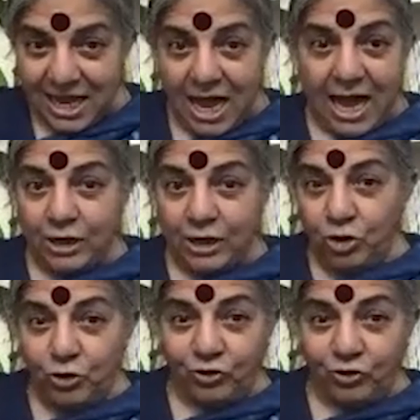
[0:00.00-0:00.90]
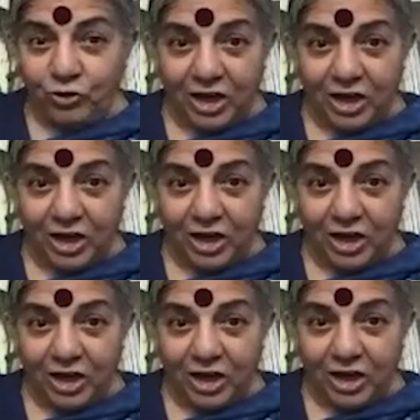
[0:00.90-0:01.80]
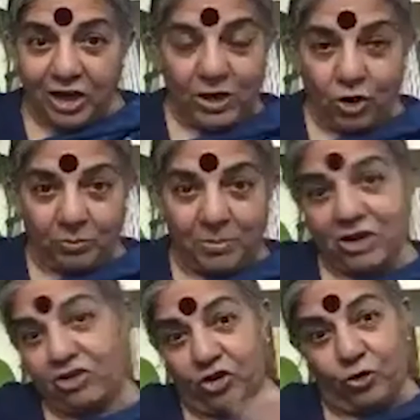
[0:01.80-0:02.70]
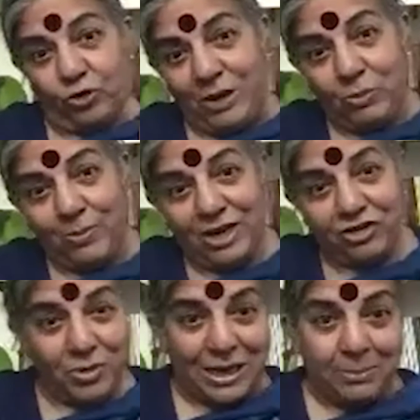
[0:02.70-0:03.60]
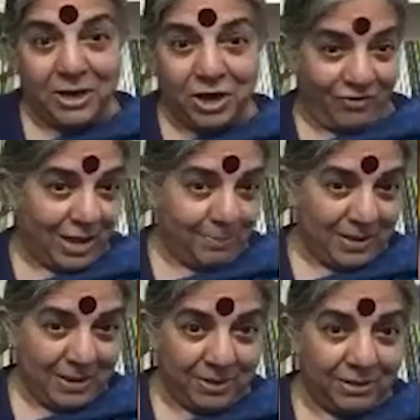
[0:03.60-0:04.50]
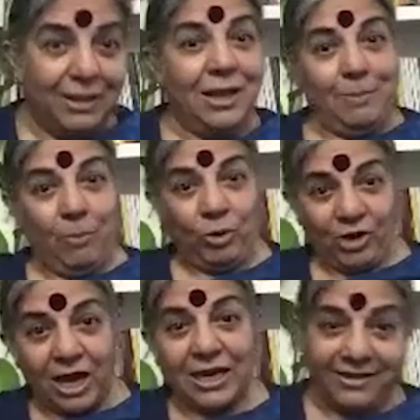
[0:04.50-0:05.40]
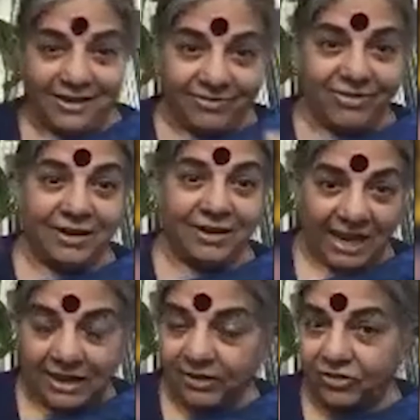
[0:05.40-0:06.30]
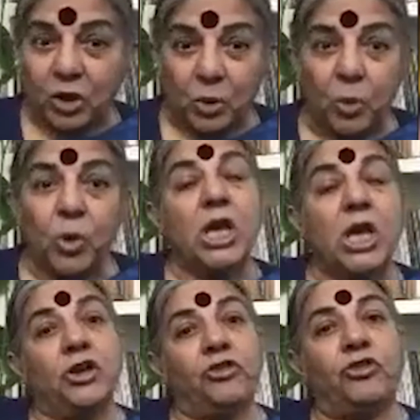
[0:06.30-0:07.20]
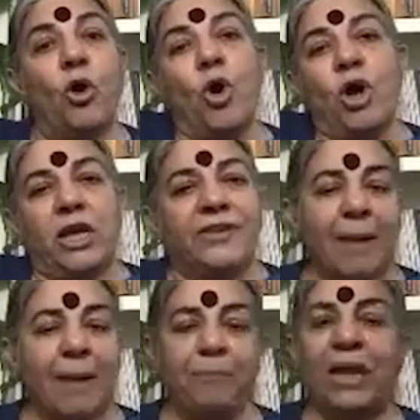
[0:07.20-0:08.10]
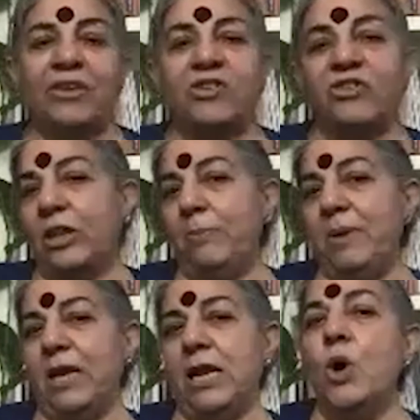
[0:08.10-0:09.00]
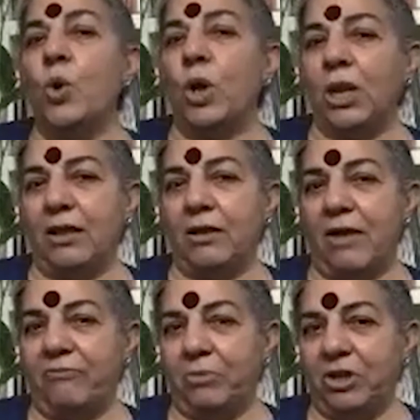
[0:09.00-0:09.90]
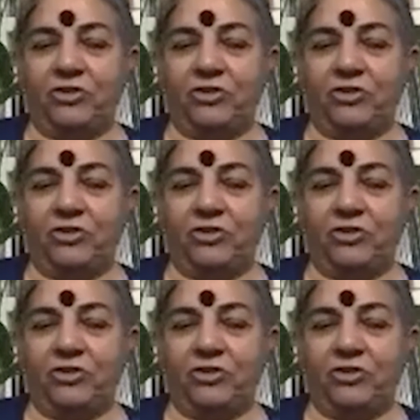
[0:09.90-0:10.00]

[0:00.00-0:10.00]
I know New Zealand has just said, we will not measure growth, we'll measure well-being of our people. Bhutan had done that decades ago. So some places it will be a local government,